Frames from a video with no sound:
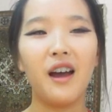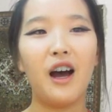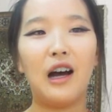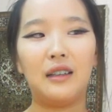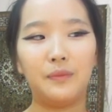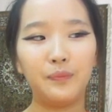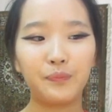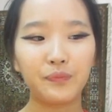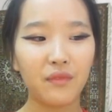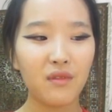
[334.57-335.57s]

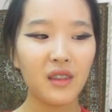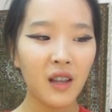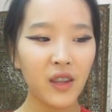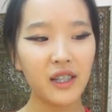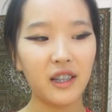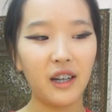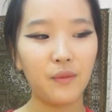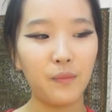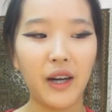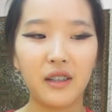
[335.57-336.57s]
They said
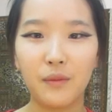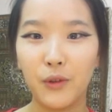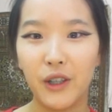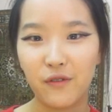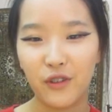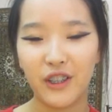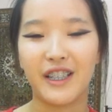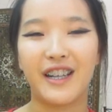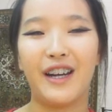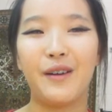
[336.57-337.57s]
make some noise for
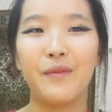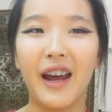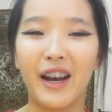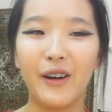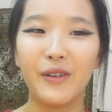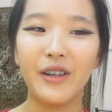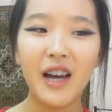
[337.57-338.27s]
this team, and